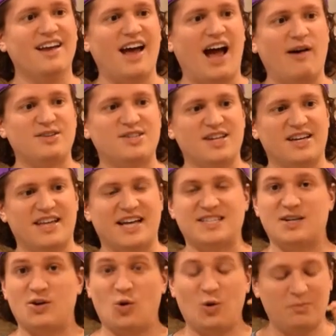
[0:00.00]
I would say that's
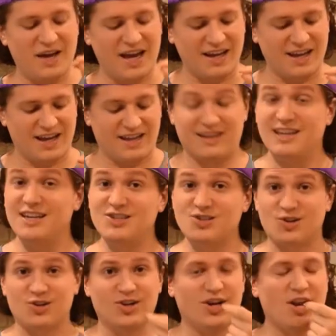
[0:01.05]
an old maid and these
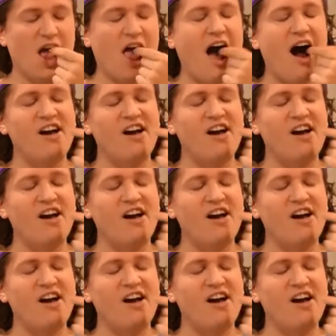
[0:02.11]
are good.